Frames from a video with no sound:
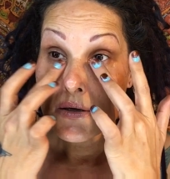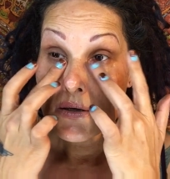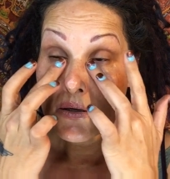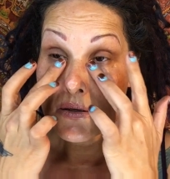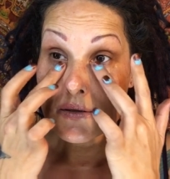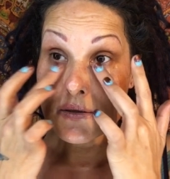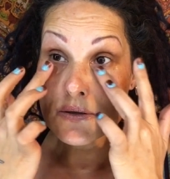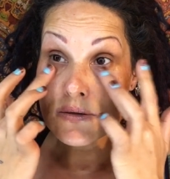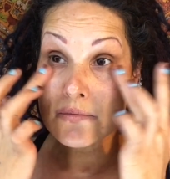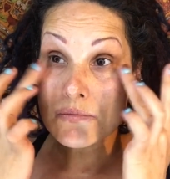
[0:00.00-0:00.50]

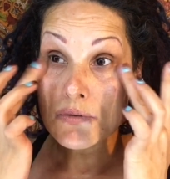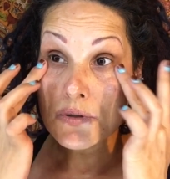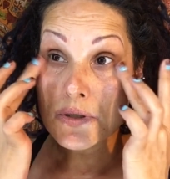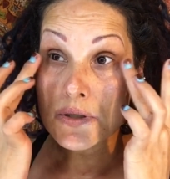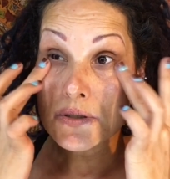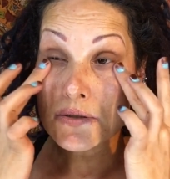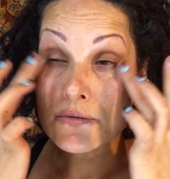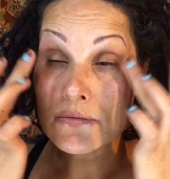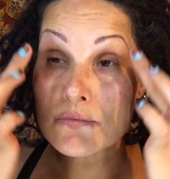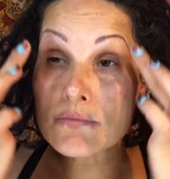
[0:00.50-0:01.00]
Now this one
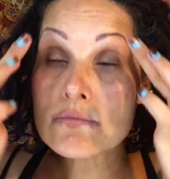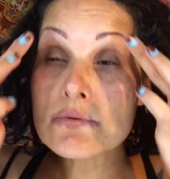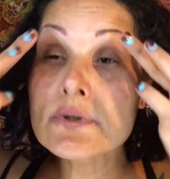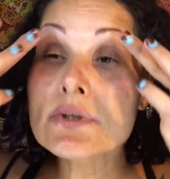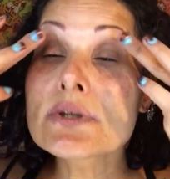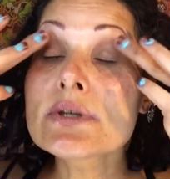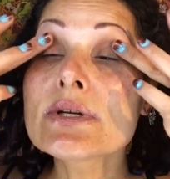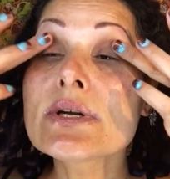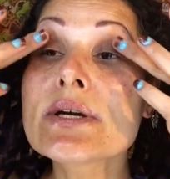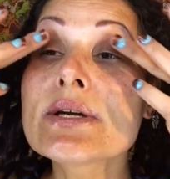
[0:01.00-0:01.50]
is
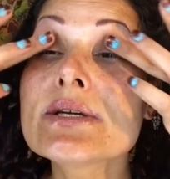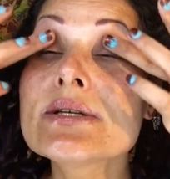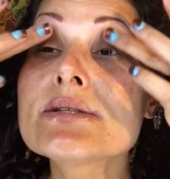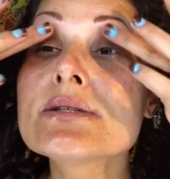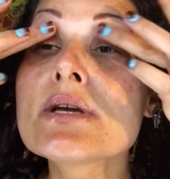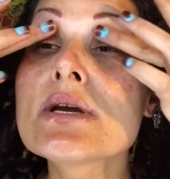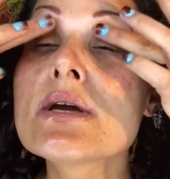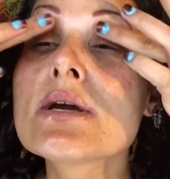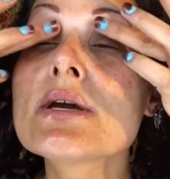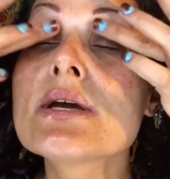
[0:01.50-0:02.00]
really nice.
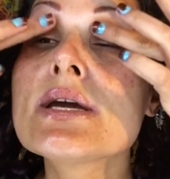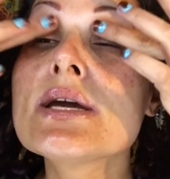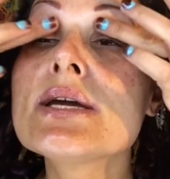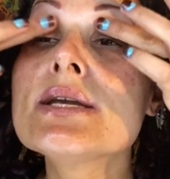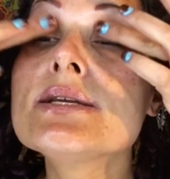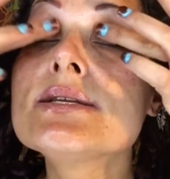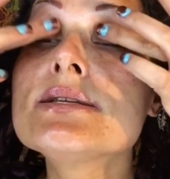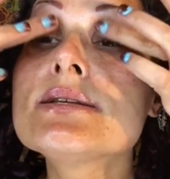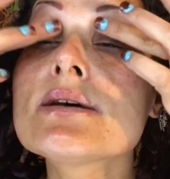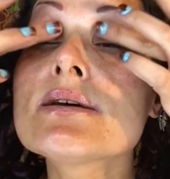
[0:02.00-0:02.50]

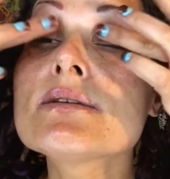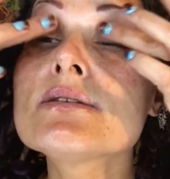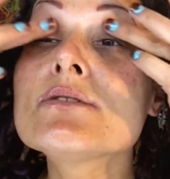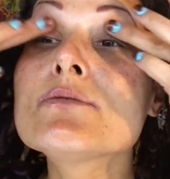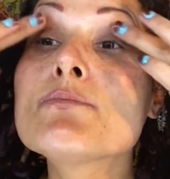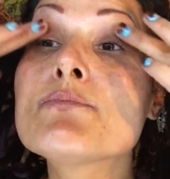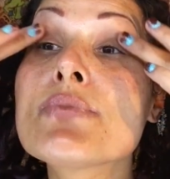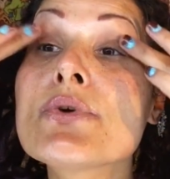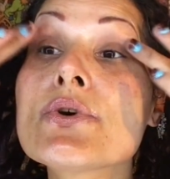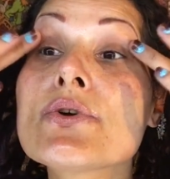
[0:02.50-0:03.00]
It does
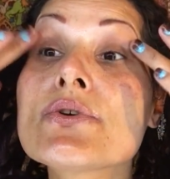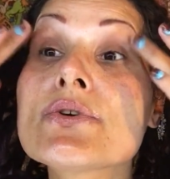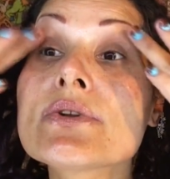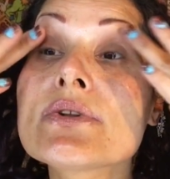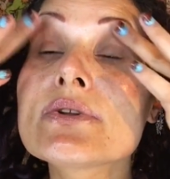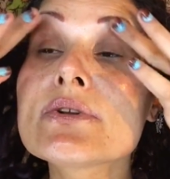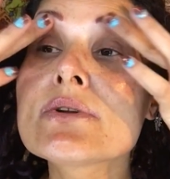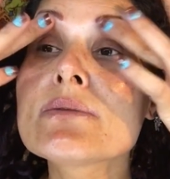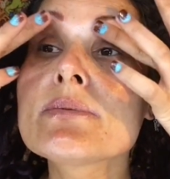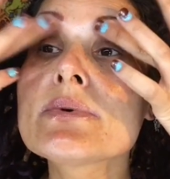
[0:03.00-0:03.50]
burn
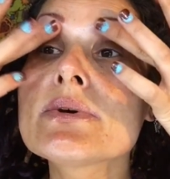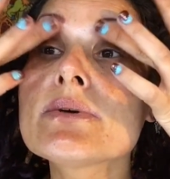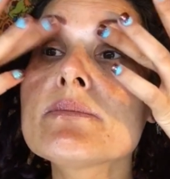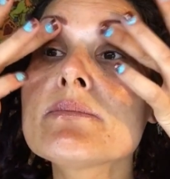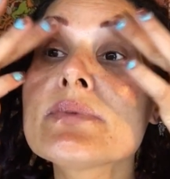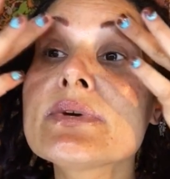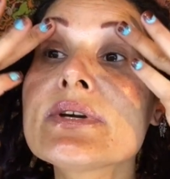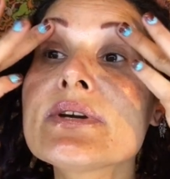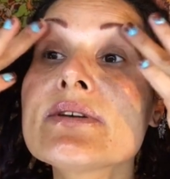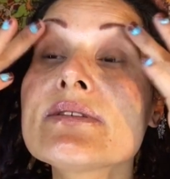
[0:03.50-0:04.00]
a little bit
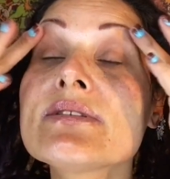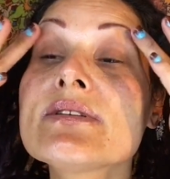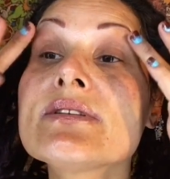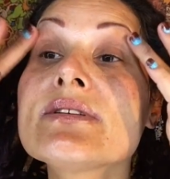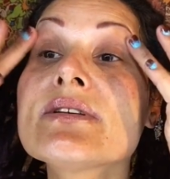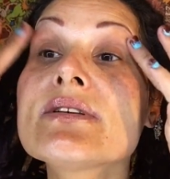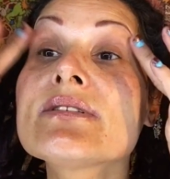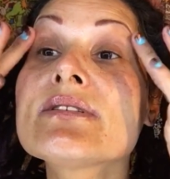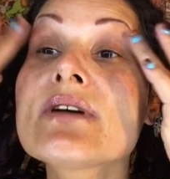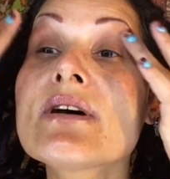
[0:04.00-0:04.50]
because it
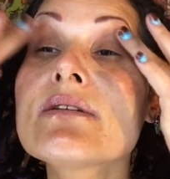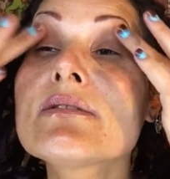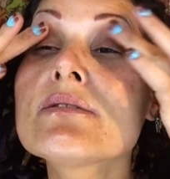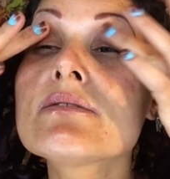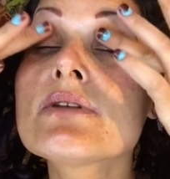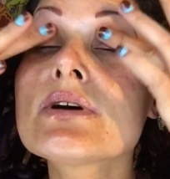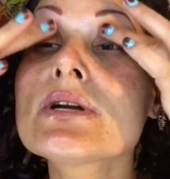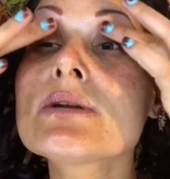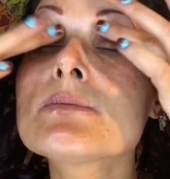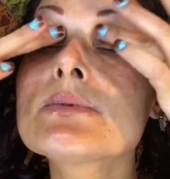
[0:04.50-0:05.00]
does have the
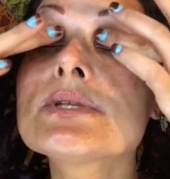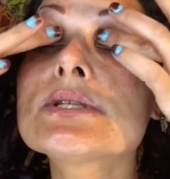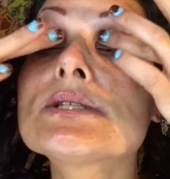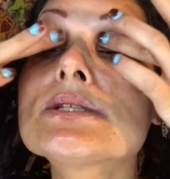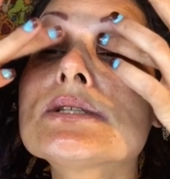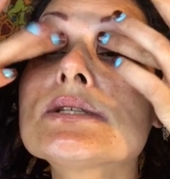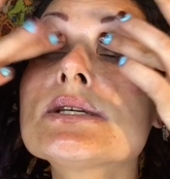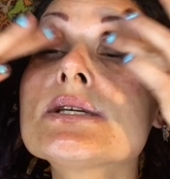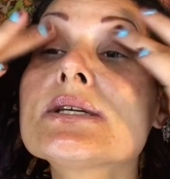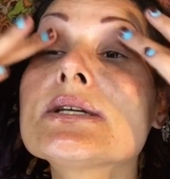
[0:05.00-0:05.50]
vitamin
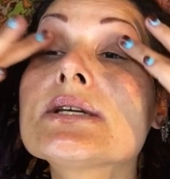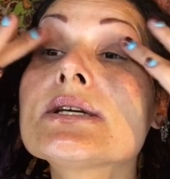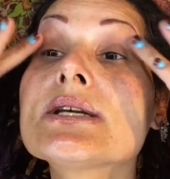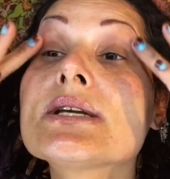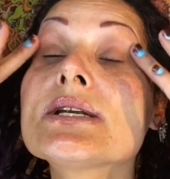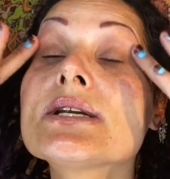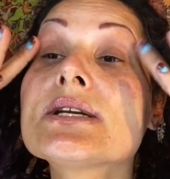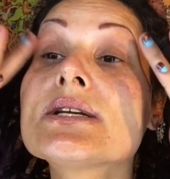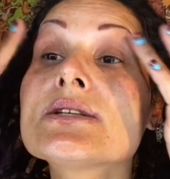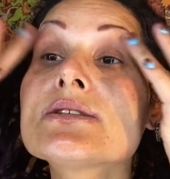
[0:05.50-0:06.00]
C
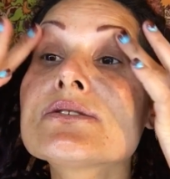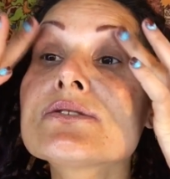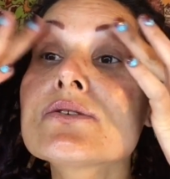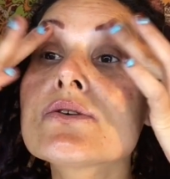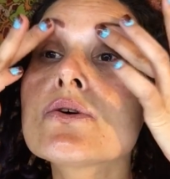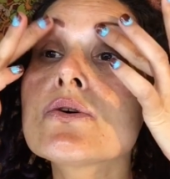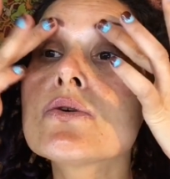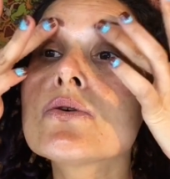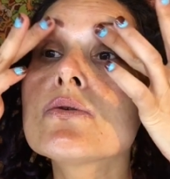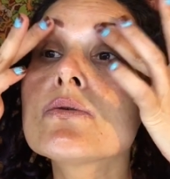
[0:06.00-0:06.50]
in it,
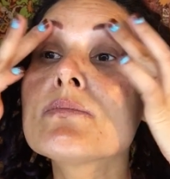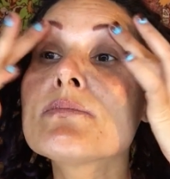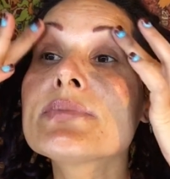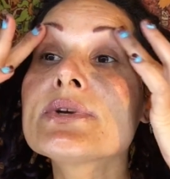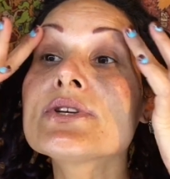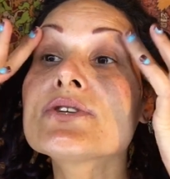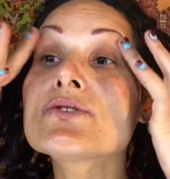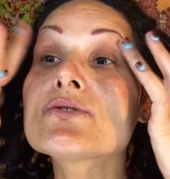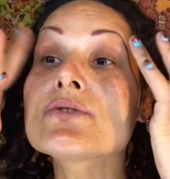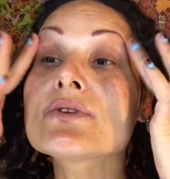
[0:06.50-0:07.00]
so
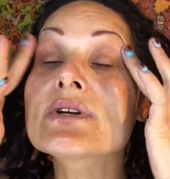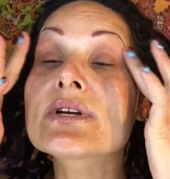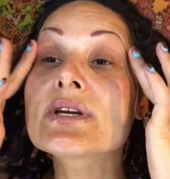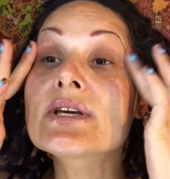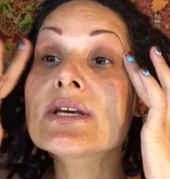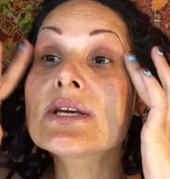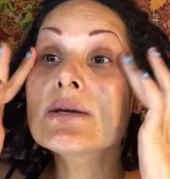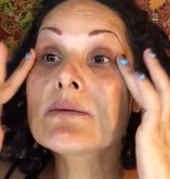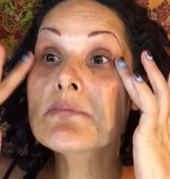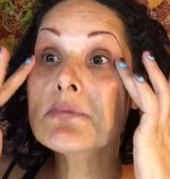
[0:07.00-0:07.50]
be sure to
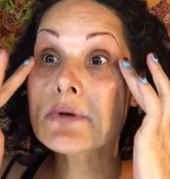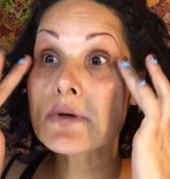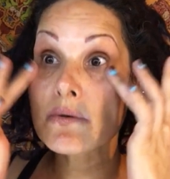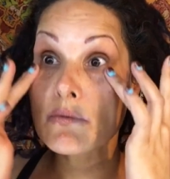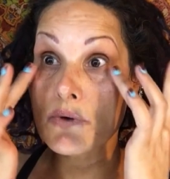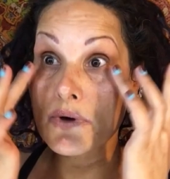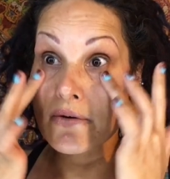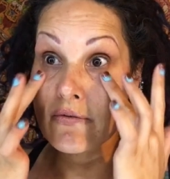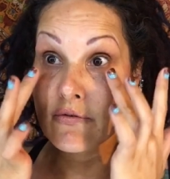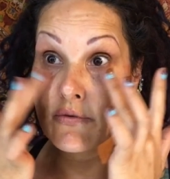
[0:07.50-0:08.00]
keep it
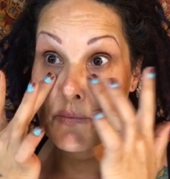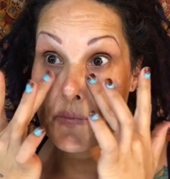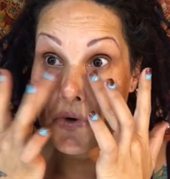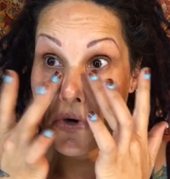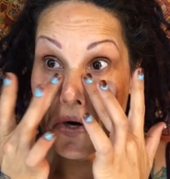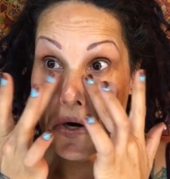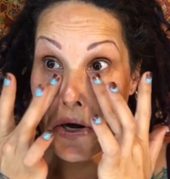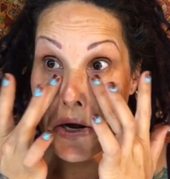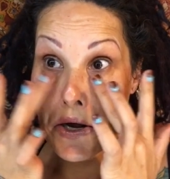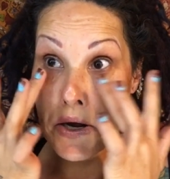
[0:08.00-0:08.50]
away from
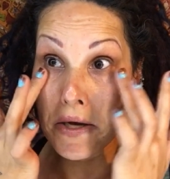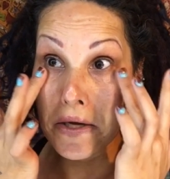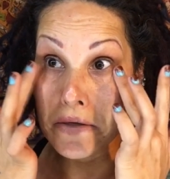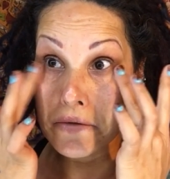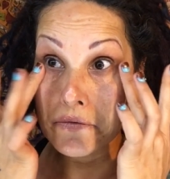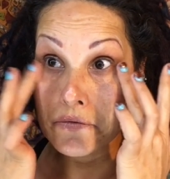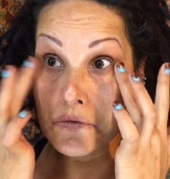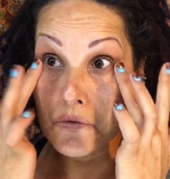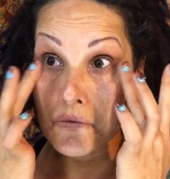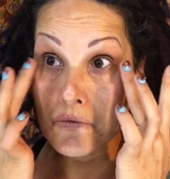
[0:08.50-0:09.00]
your
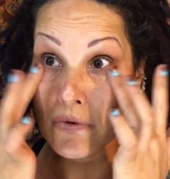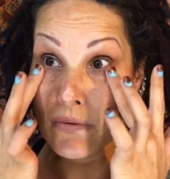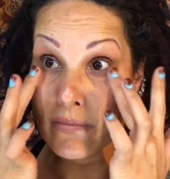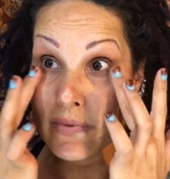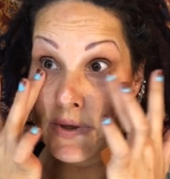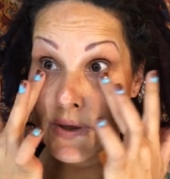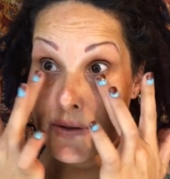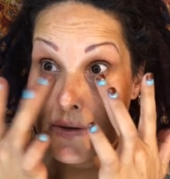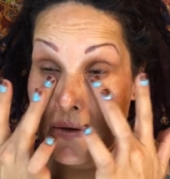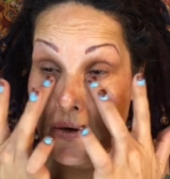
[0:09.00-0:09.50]
eyes. Don't rub
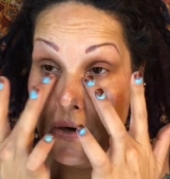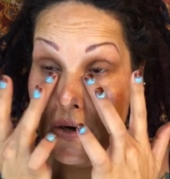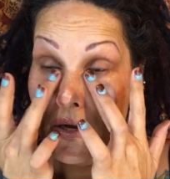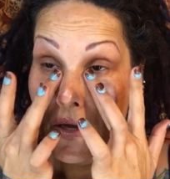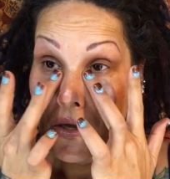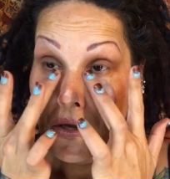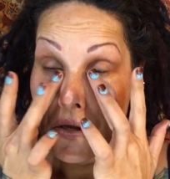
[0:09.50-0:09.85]
it in there.